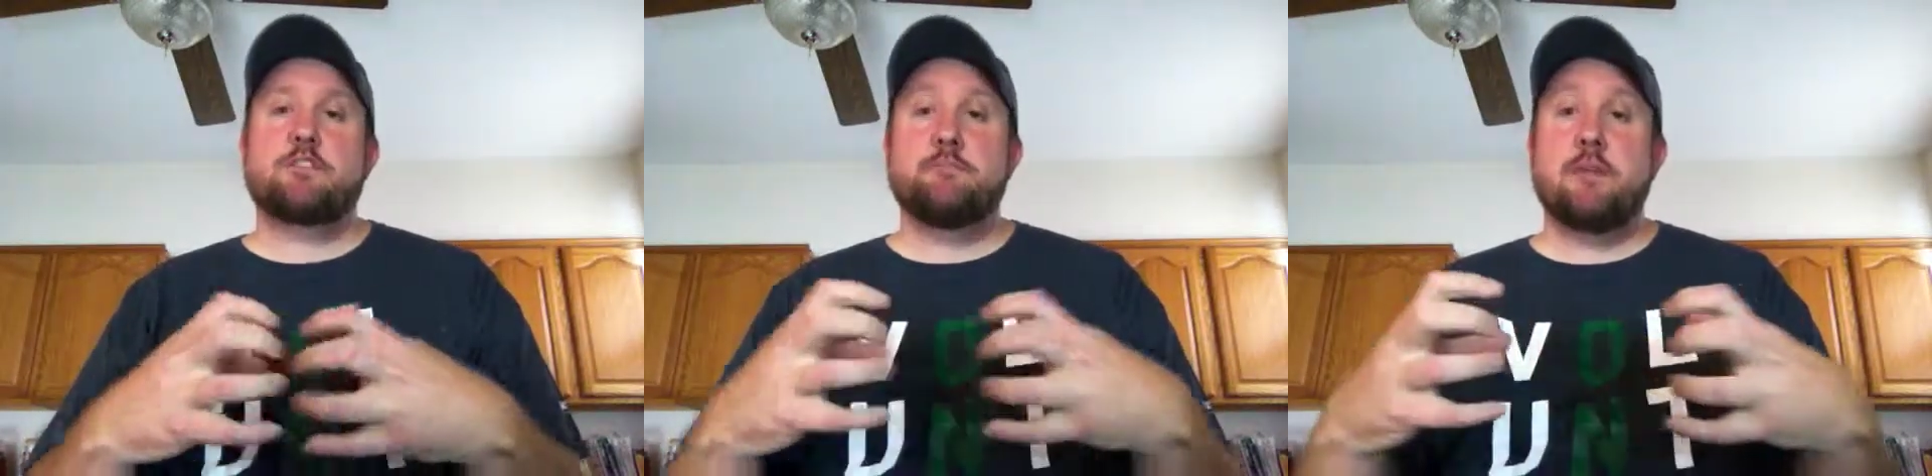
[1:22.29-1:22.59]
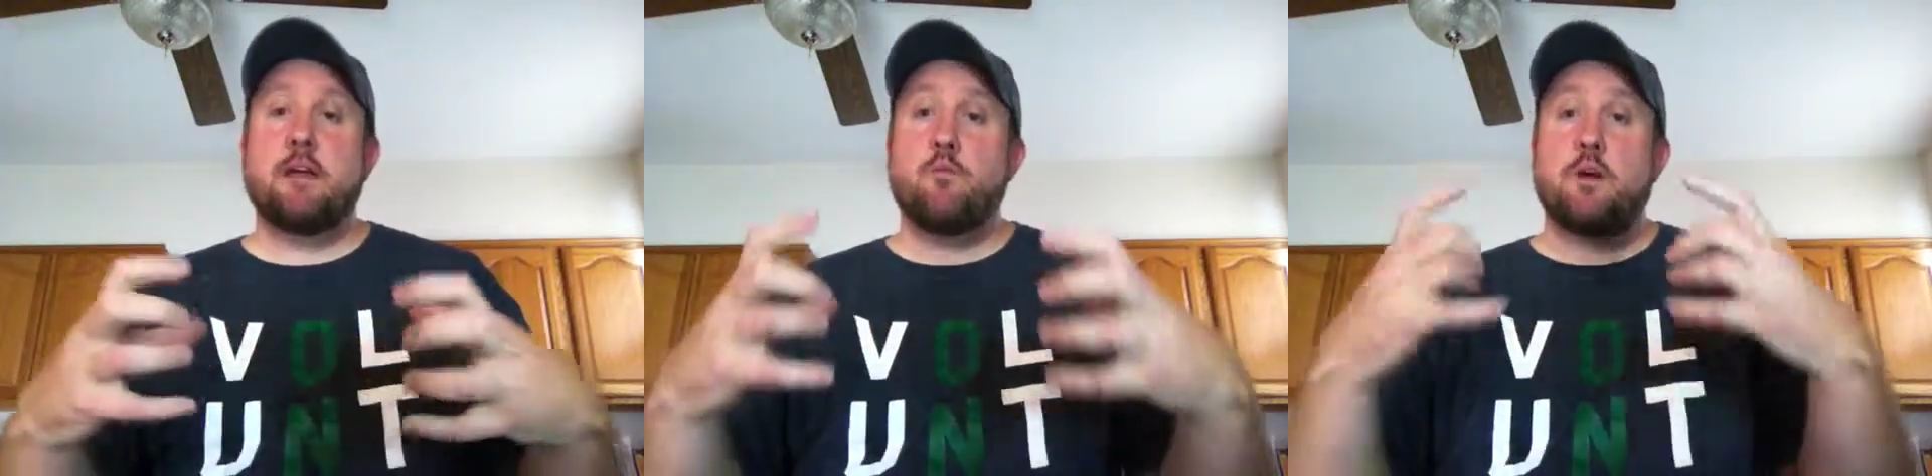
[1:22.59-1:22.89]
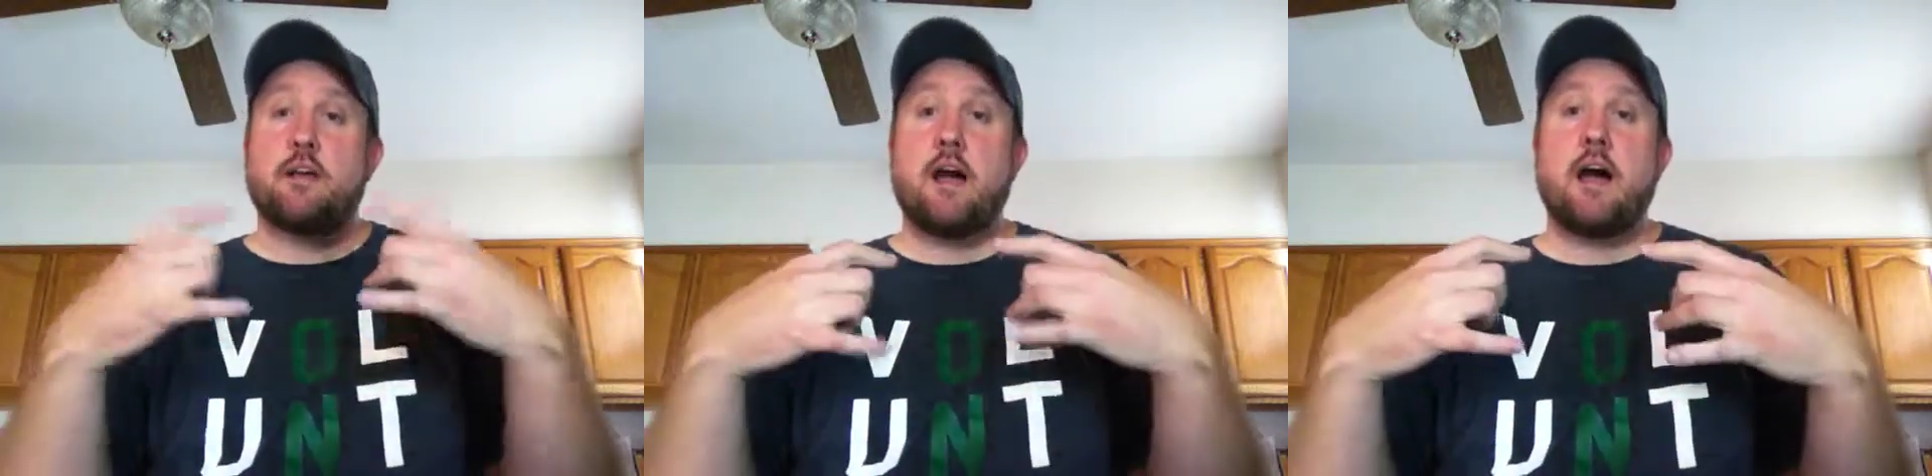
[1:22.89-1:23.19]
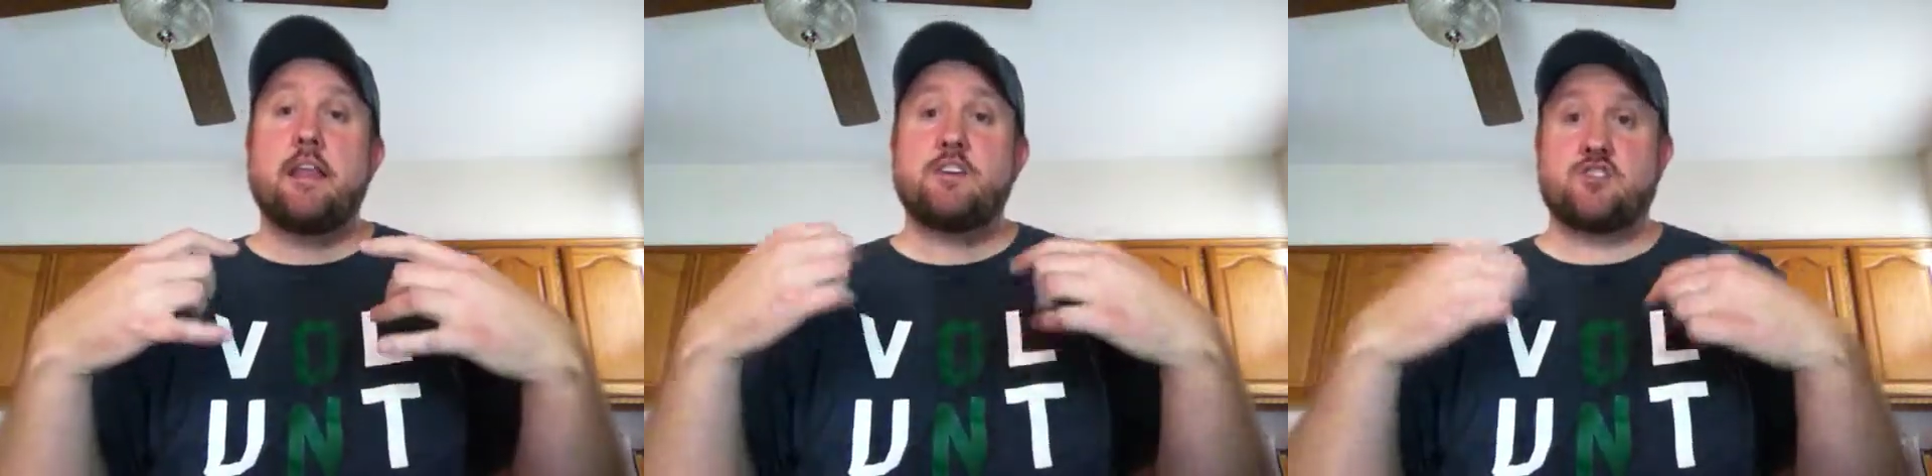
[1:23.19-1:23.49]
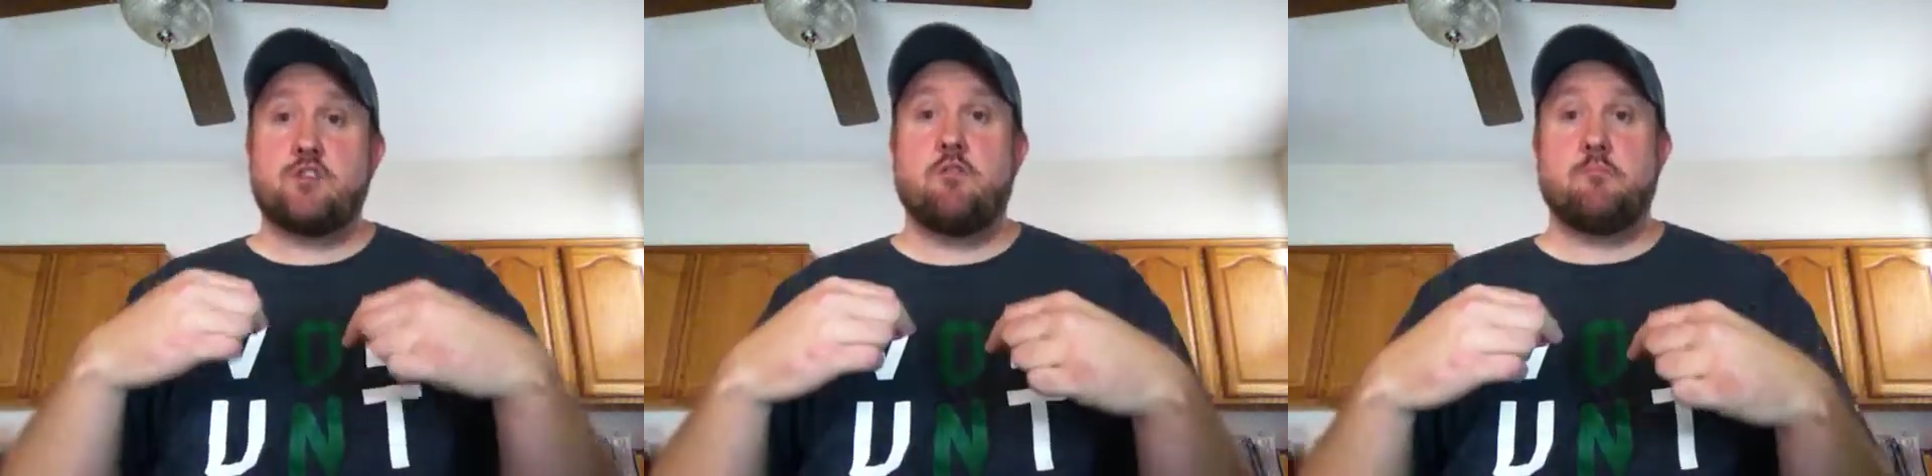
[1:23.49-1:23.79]
to me and what God has
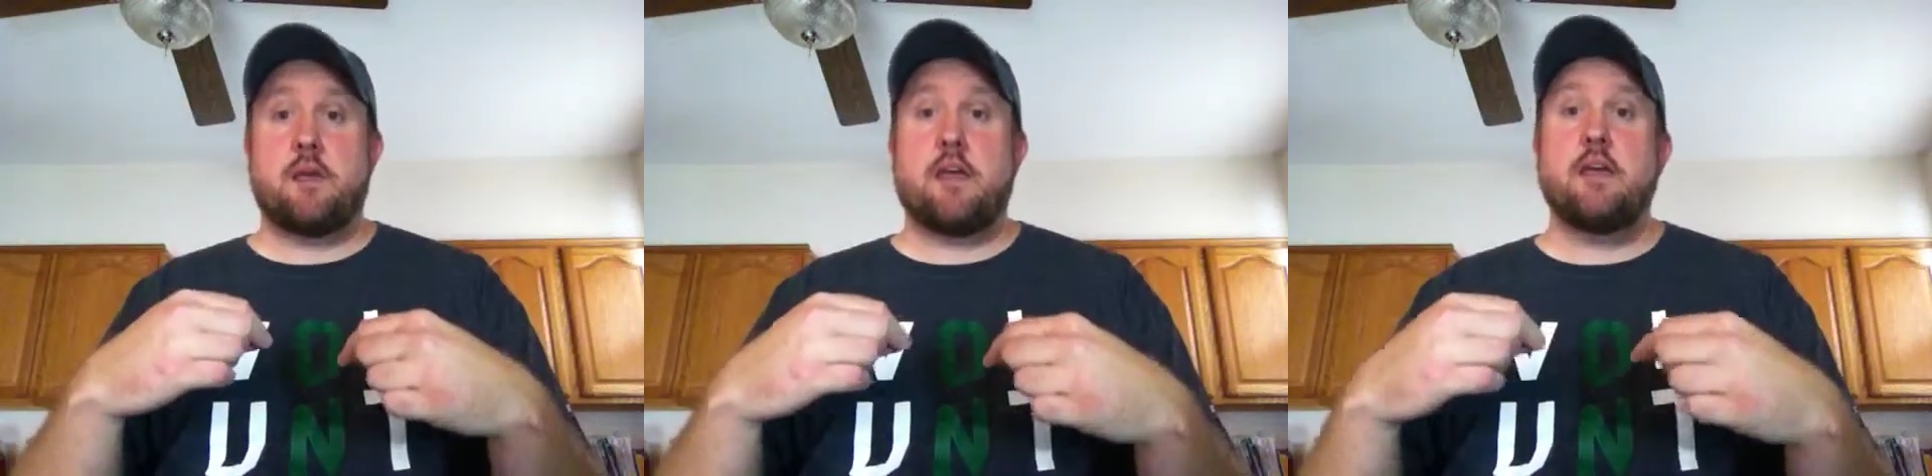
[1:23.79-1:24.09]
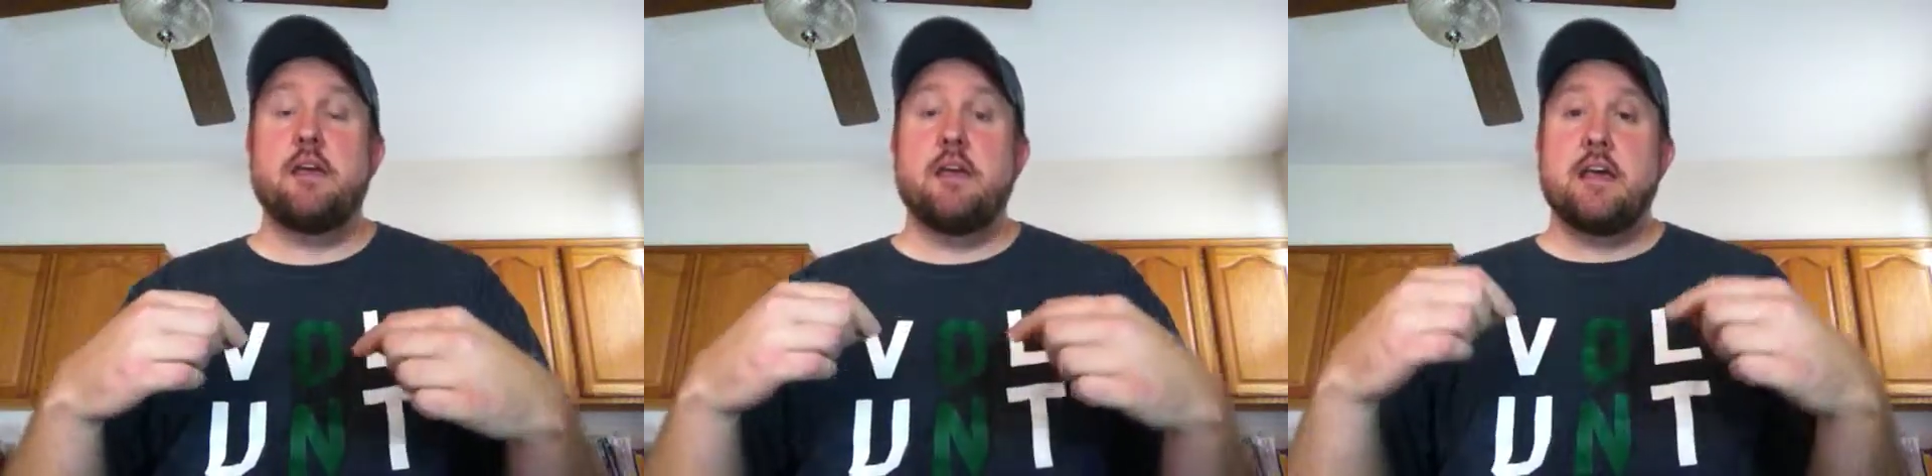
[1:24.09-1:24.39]
shown me